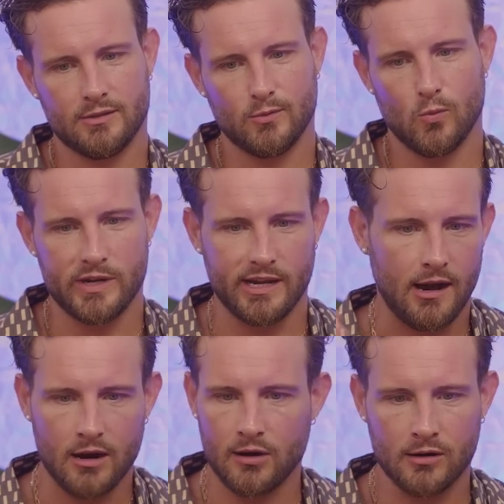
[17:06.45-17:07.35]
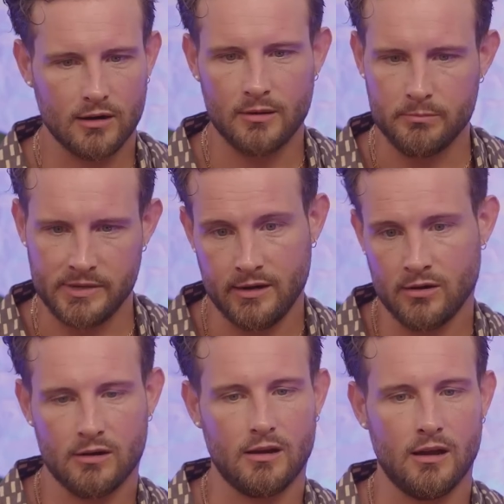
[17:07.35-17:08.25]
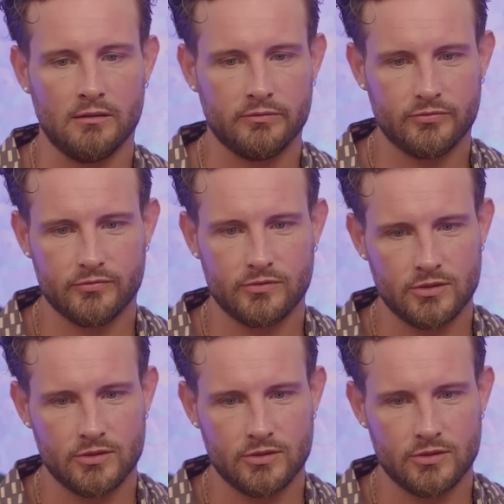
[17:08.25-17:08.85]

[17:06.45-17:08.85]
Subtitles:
we are a mirror of